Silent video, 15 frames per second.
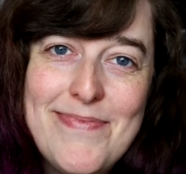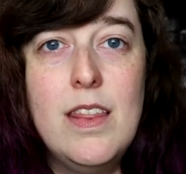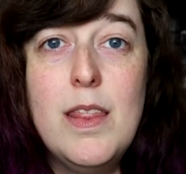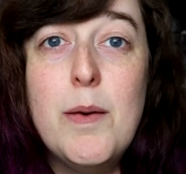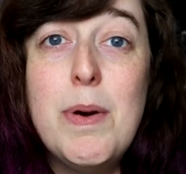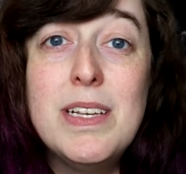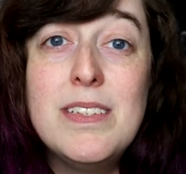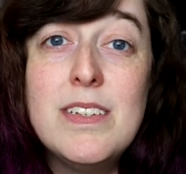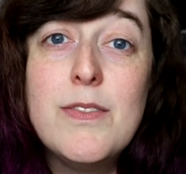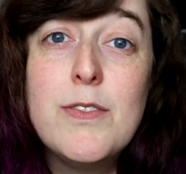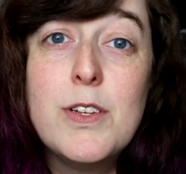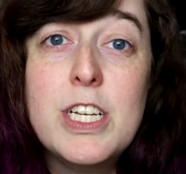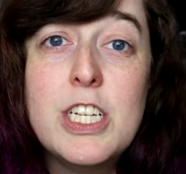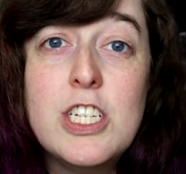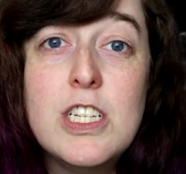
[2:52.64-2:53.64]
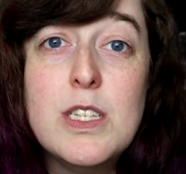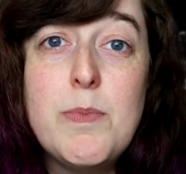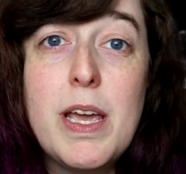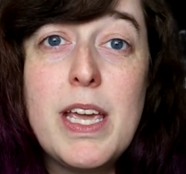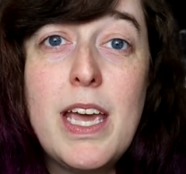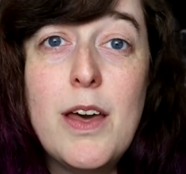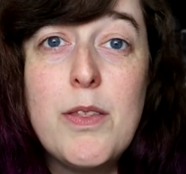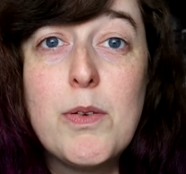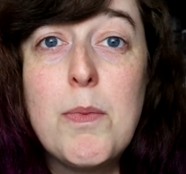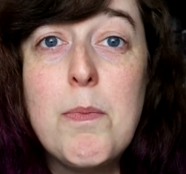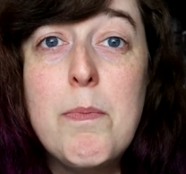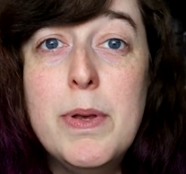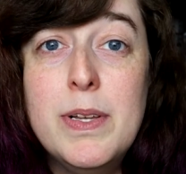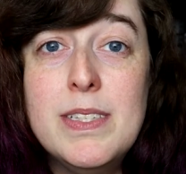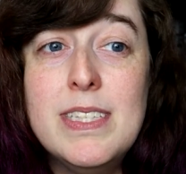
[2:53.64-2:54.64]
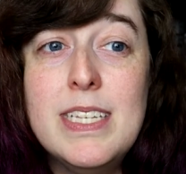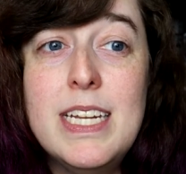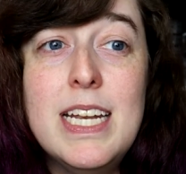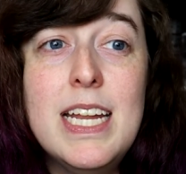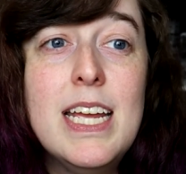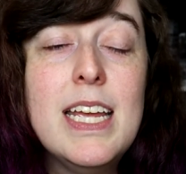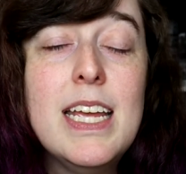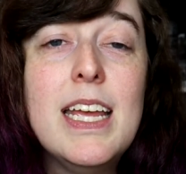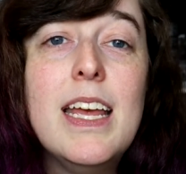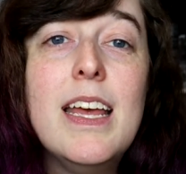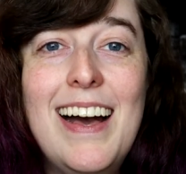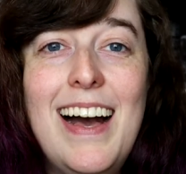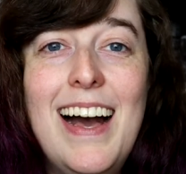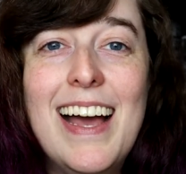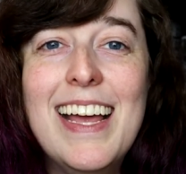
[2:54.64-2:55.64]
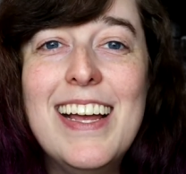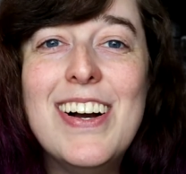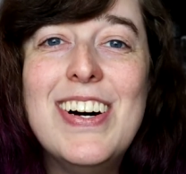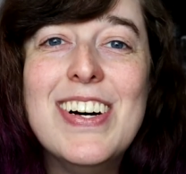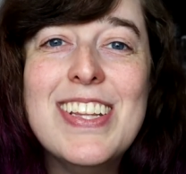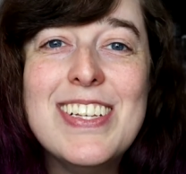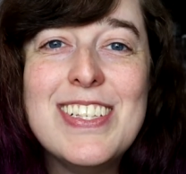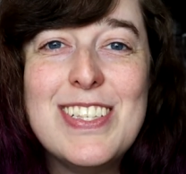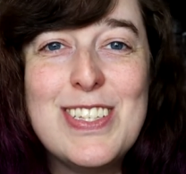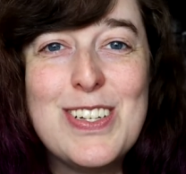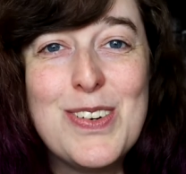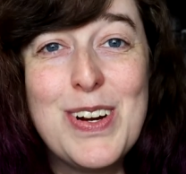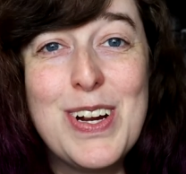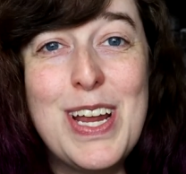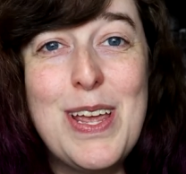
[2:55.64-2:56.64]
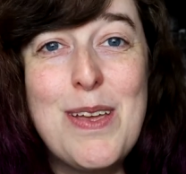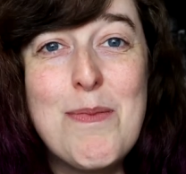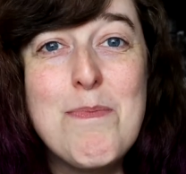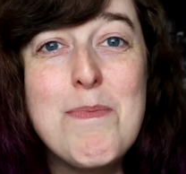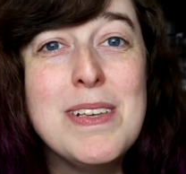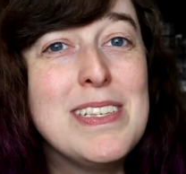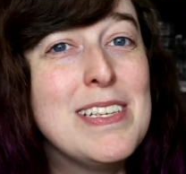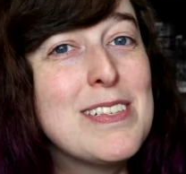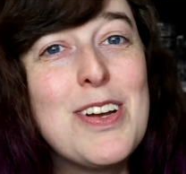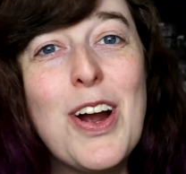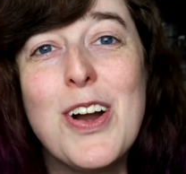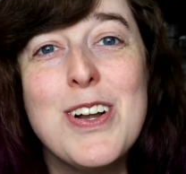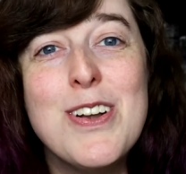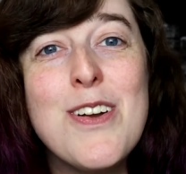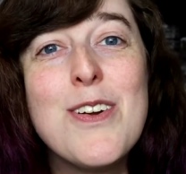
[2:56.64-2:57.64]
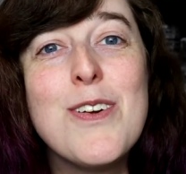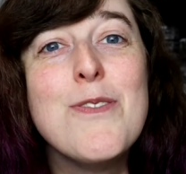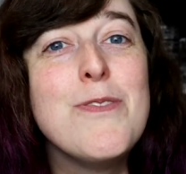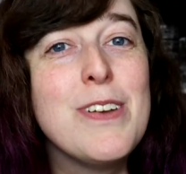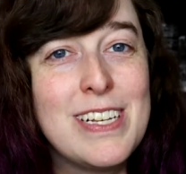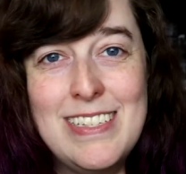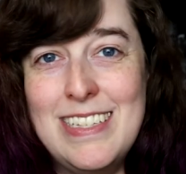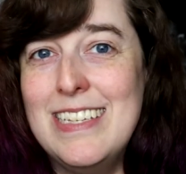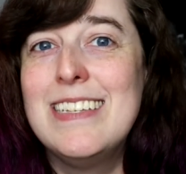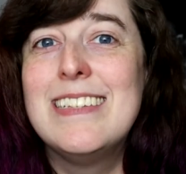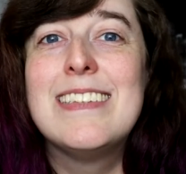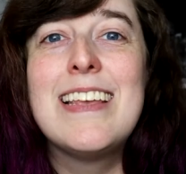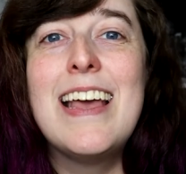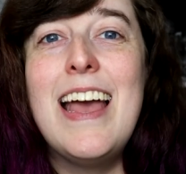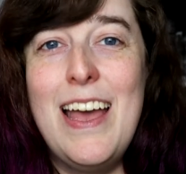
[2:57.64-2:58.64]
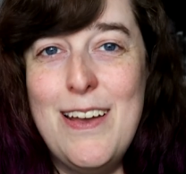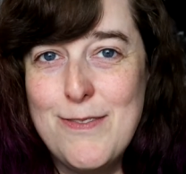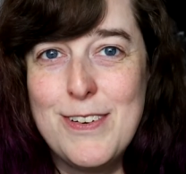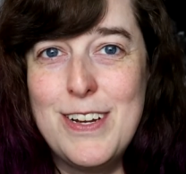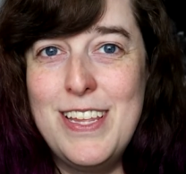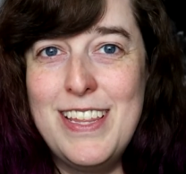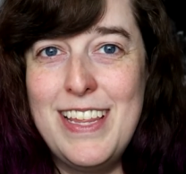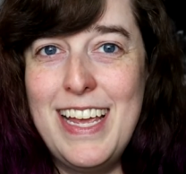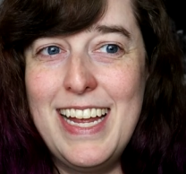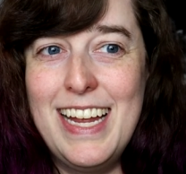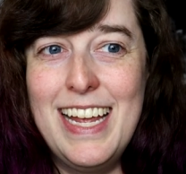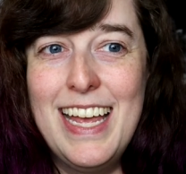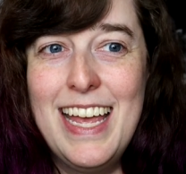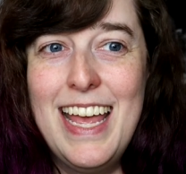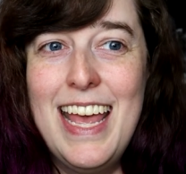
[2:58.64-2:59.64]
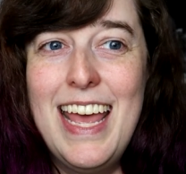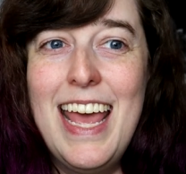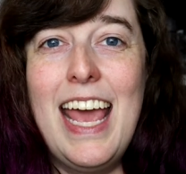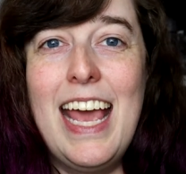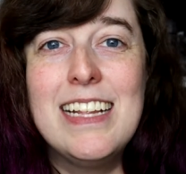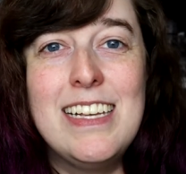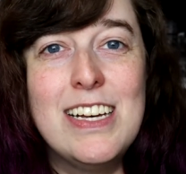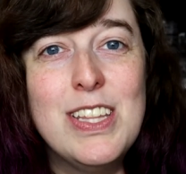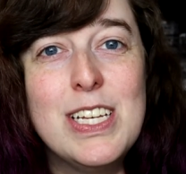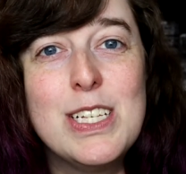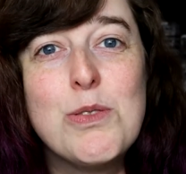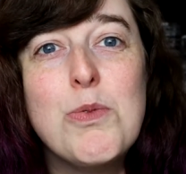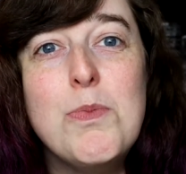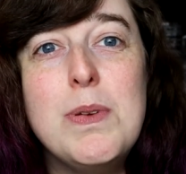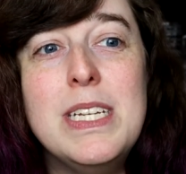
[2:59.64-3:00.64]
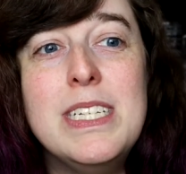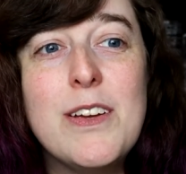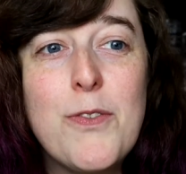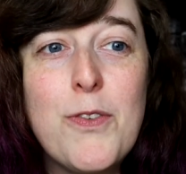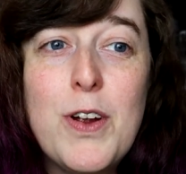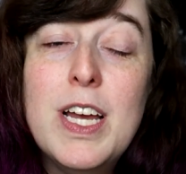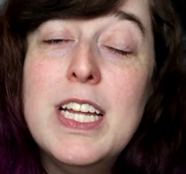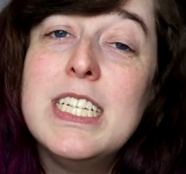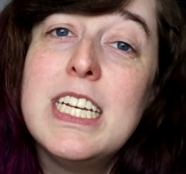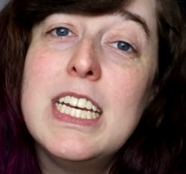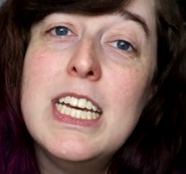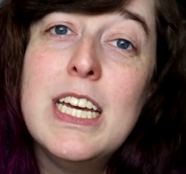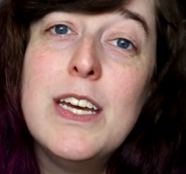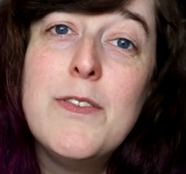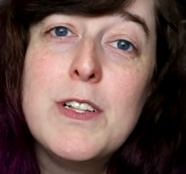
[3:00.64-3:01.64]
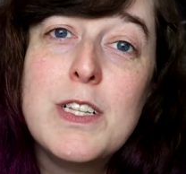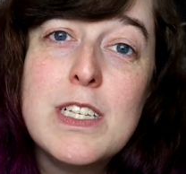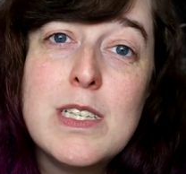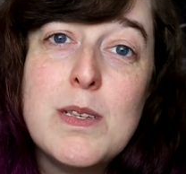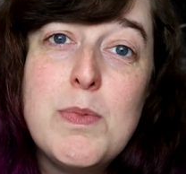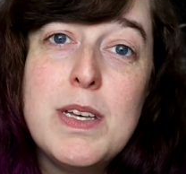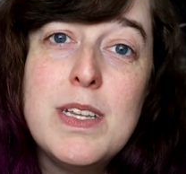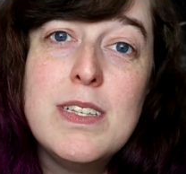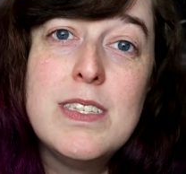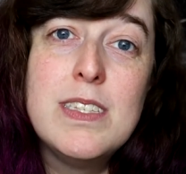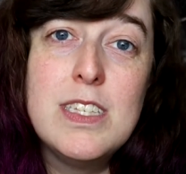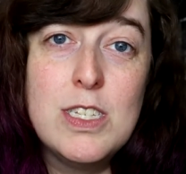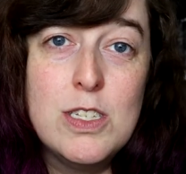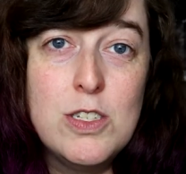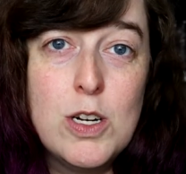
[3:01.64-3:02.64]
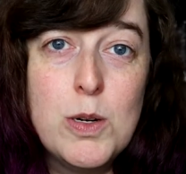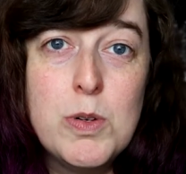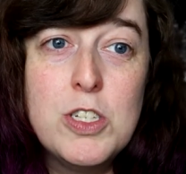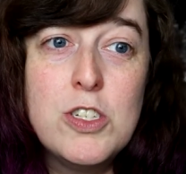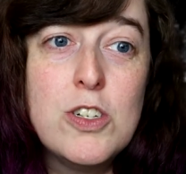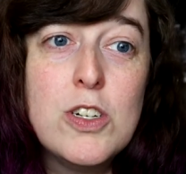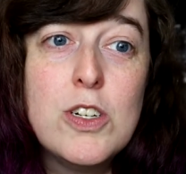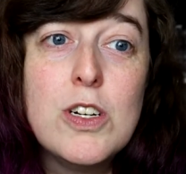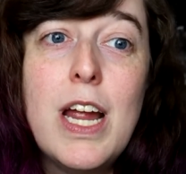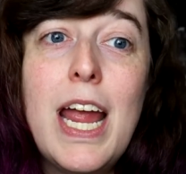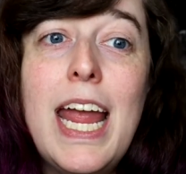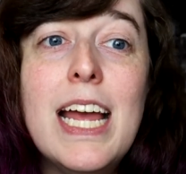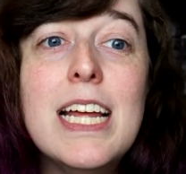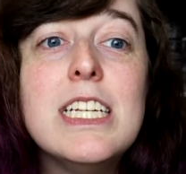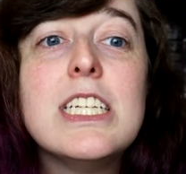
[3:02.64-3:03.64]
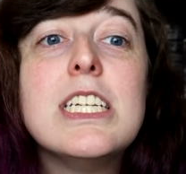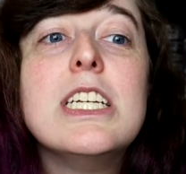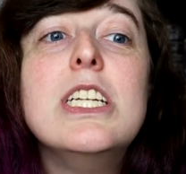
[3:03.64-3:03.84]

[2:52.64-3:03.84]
The Best of Relations by Catherine Bilson. I call this story Mrs. Gardiner Fixes Everything. It's how things would be different if Elizabeth's Derbyshire aunt